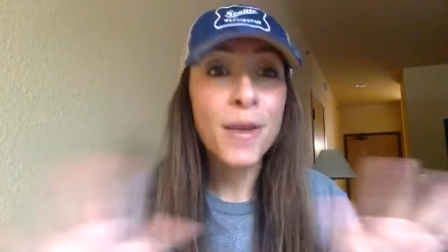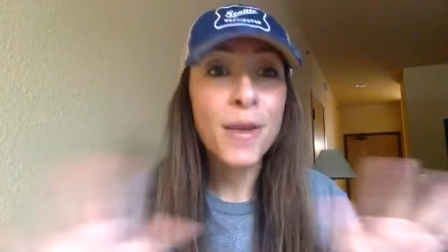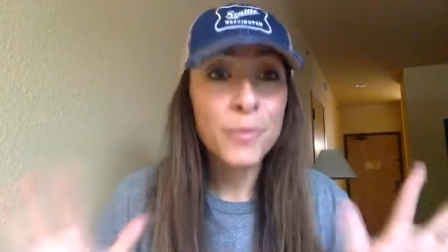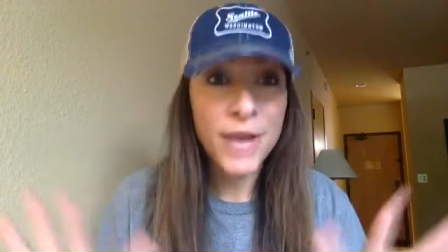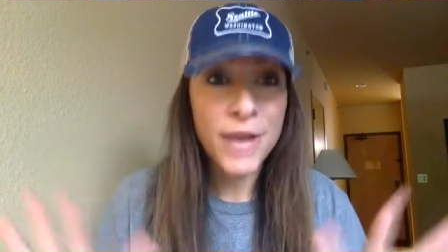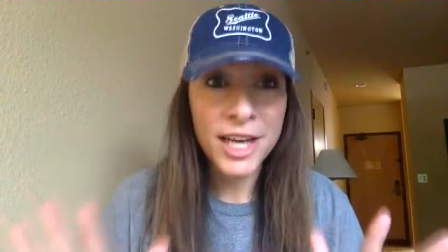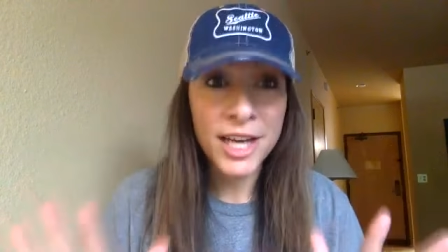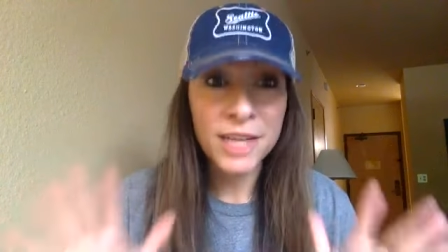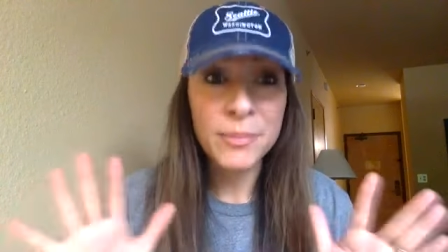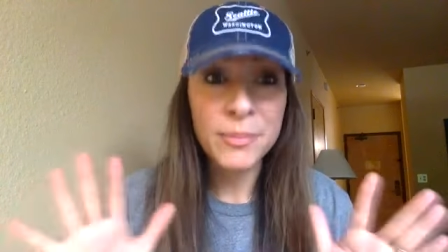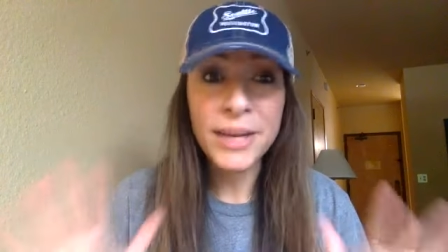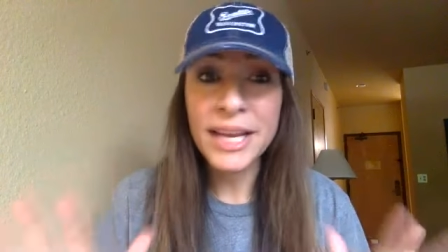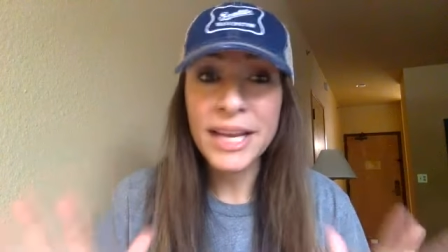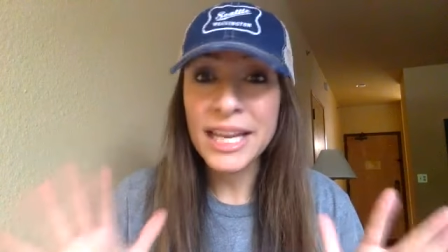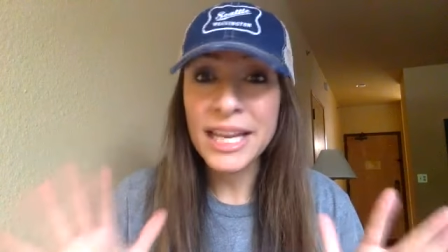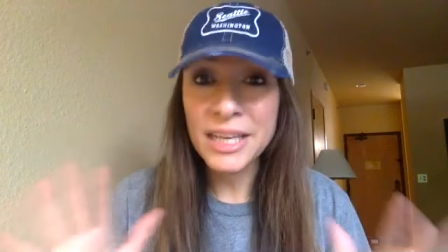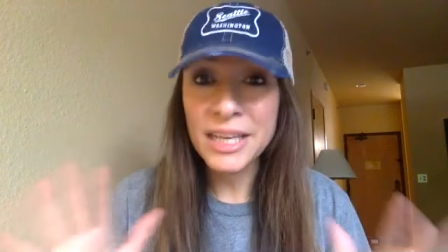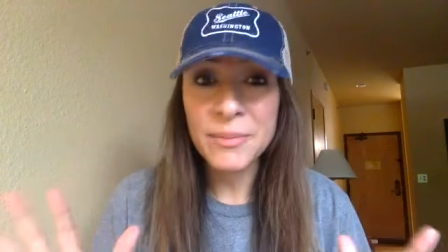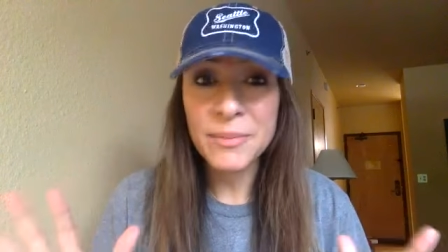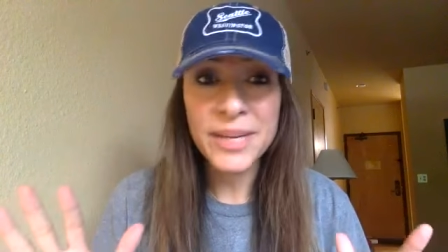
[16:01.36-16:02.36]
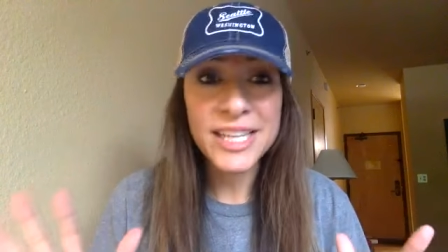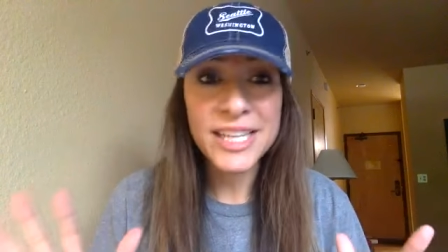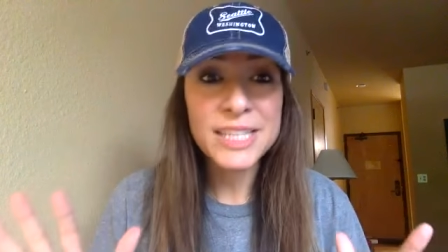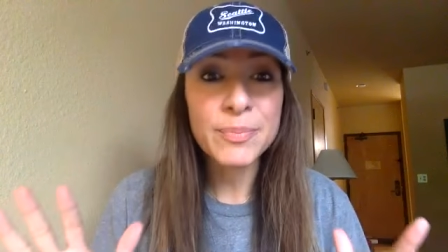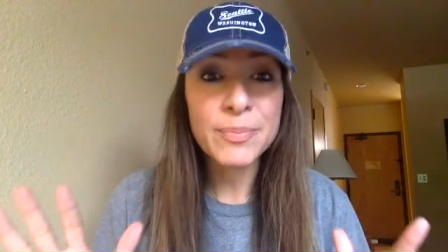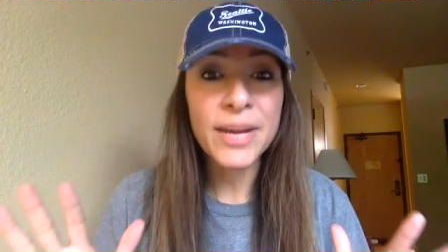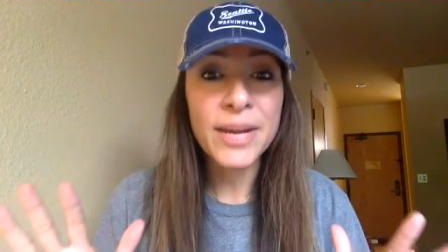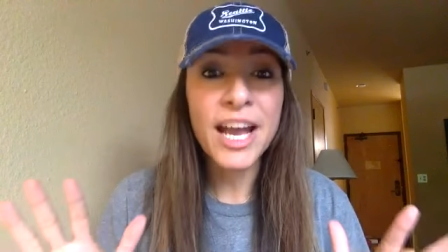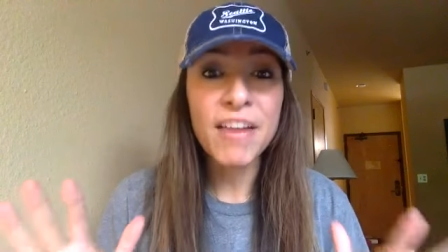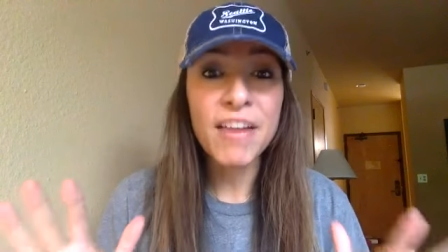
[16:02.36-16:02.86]
bragging by any
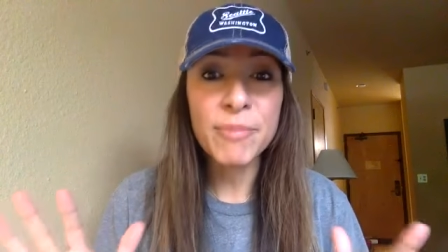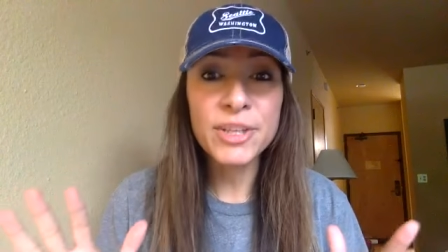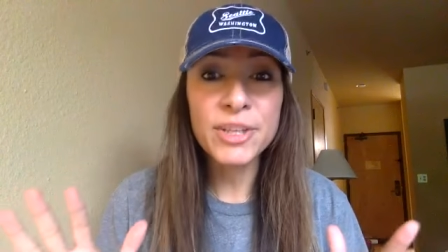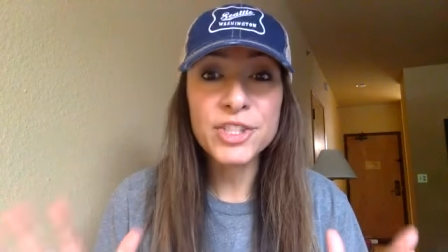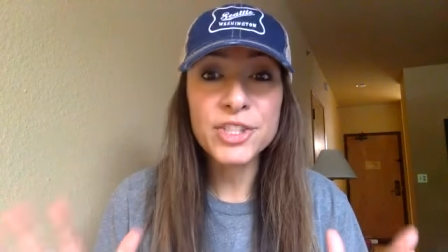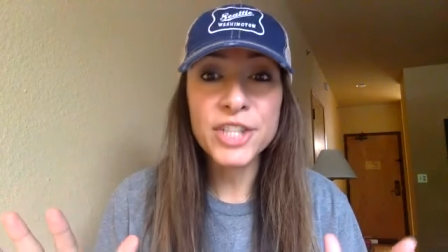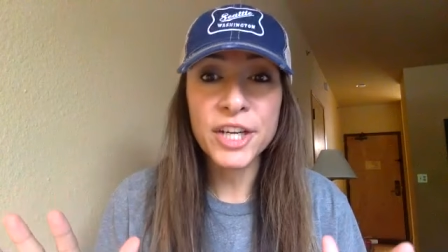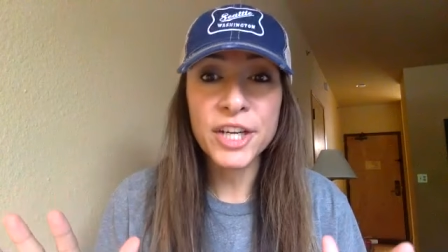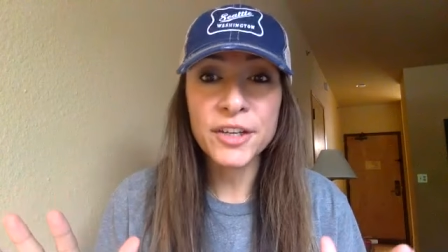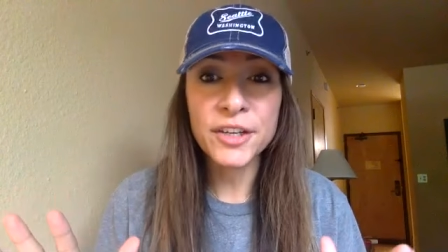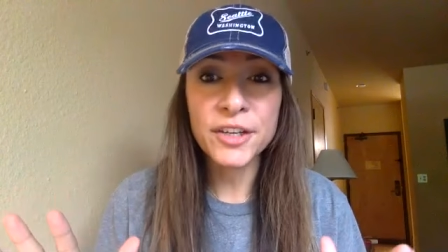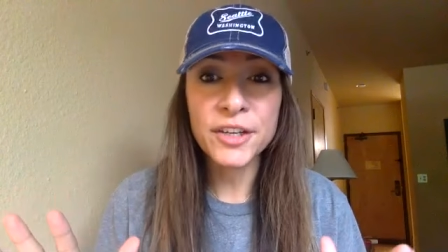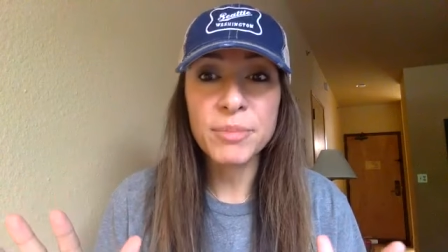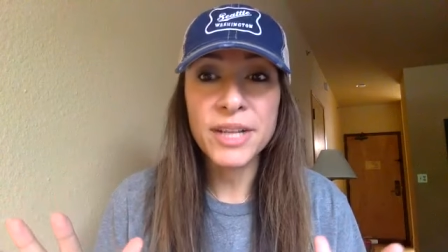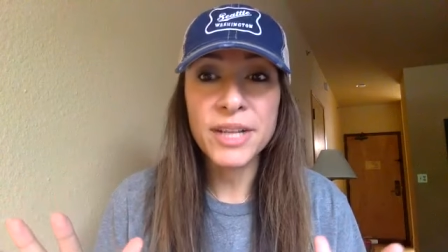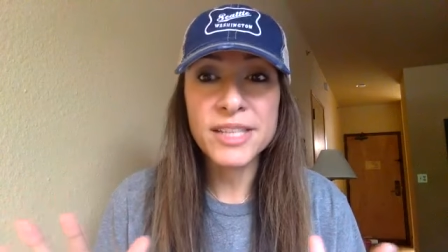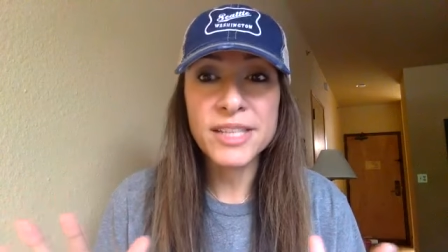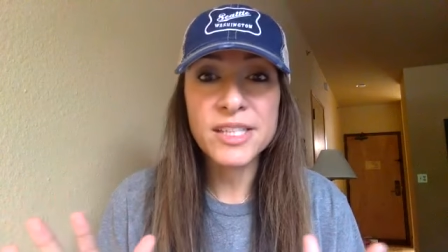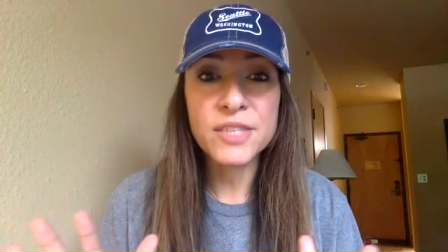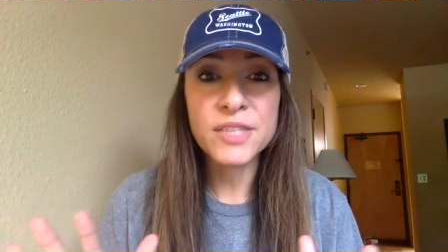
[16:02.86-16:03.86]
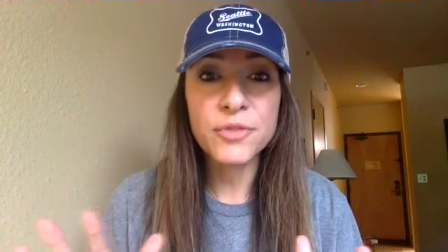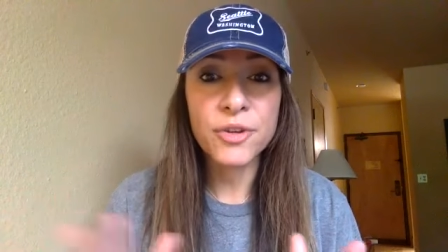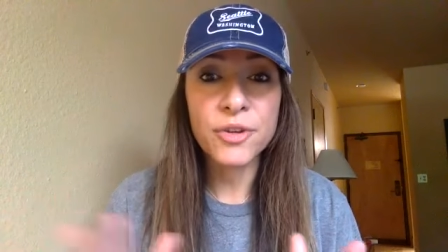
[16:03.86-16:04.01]
means, but I've been sharing Plexus